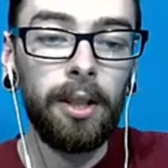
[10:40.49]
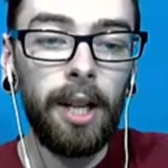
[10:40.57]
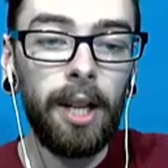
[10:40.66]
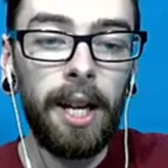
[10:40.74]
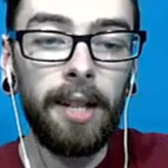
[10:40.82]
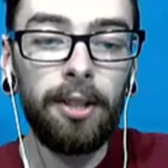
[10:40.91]

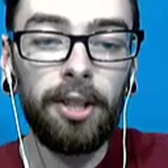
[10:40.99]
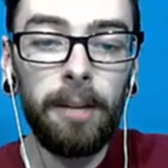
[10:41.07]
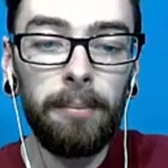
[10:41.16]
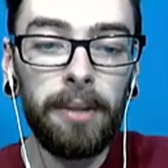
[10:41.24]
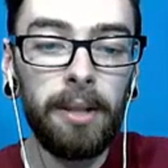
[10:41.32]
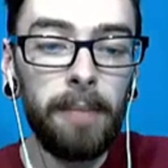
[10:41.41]
Hey,
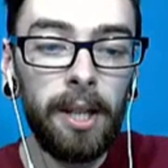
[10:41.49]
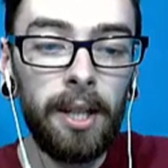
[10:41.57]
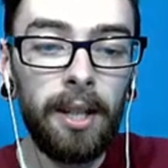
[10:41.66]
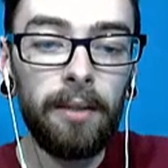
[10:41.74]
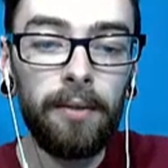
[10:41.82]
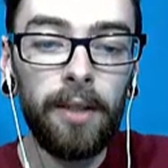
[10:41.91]
champ in the
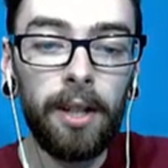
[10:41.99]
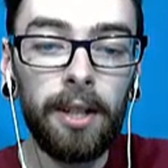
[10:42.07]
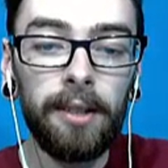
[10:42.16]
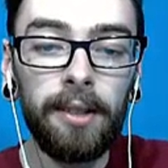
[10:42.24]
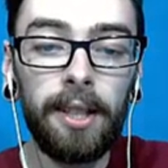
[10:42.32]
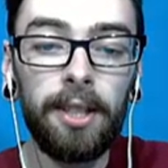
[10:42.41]
making, the Fianga
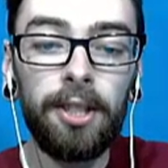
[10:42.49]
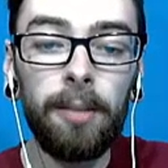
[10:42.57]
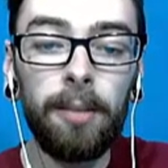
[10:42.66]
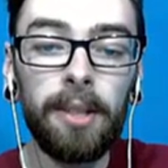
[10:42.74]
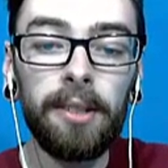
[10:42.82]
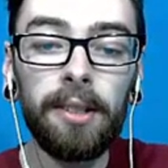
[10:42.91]
City
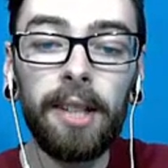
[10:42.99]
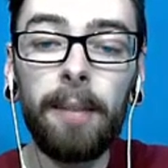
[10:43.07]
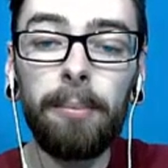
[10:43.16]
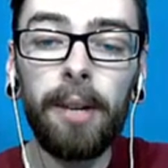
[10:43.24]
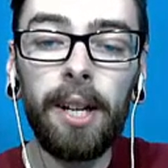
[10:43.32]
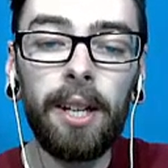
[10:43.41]
Gym is led
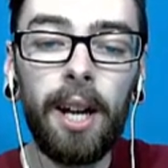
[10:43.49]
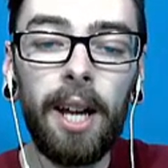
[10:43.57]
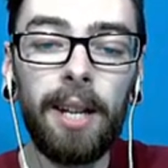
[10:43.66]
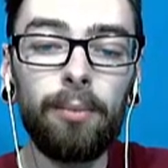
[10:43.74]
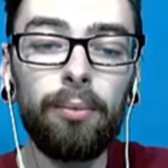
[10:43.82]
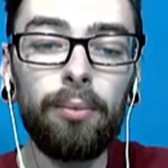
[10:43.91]
by
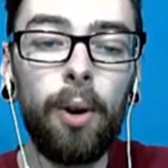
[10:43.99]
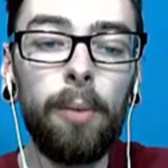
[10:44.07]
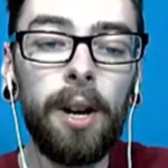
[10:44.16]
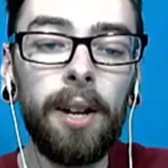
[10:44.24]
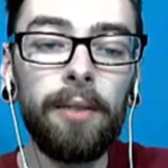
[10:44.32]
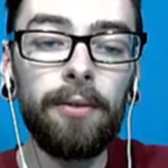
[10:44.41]
a
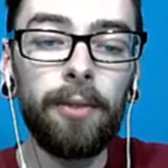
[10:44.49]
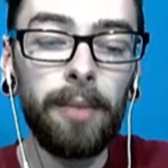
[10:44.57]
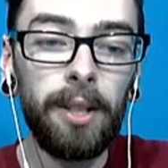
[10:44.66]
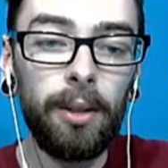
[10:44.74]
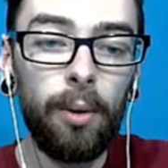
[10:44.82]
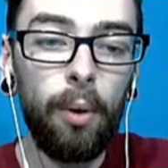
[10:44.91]
robot from
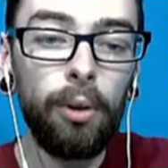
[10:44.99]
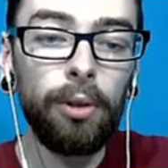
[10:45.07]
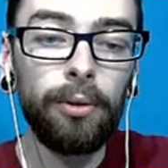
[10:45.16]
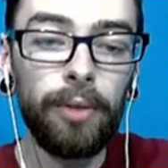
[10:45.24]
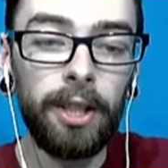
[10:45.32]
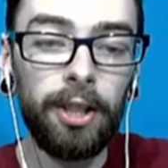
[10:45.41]
the Aura
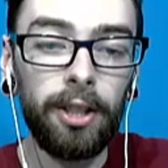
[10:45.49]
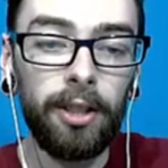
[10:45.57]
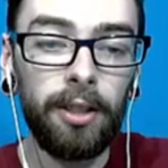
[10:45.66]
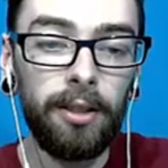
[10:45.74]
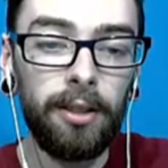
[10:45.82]
region.